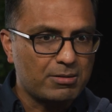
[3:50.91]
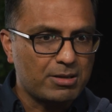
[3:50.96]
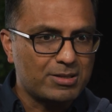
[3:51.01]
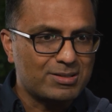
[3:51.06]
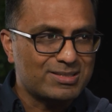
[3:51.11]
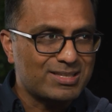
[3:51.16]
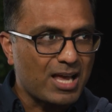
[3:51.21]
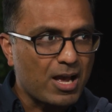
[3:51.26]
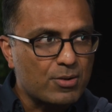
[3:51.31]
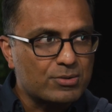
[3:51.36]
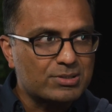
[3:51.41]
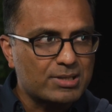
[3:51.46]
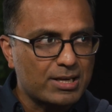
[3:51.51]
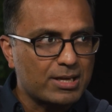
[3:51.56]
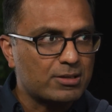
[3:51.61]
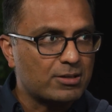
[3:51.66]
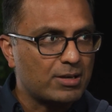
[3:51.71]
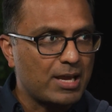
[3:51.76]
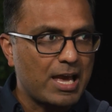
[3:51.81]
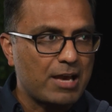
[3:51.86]
it sounds like
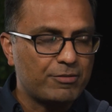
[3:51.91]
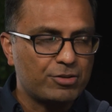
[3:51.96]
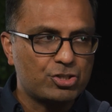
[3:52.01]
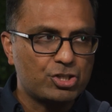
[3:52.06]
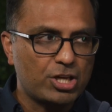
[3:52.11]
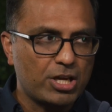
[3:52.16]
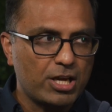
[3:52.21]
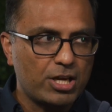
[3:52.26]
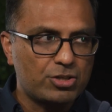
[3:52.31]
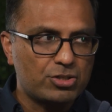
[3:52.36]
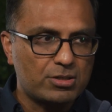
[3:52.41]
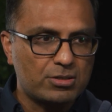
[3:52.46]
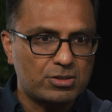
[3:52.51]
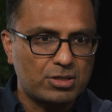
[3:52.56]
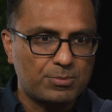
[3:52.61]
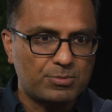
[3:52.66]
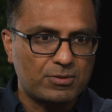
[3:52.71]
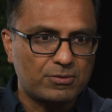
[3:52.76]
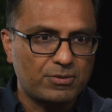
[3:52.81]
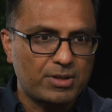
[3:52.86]
it could have a change in
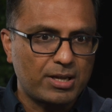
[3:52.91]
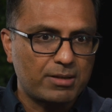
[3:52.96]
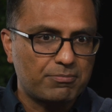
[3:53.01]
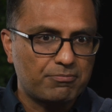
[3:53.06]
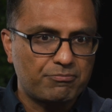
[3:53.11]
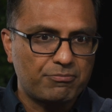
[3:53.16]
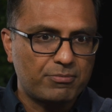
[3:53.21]
terms of like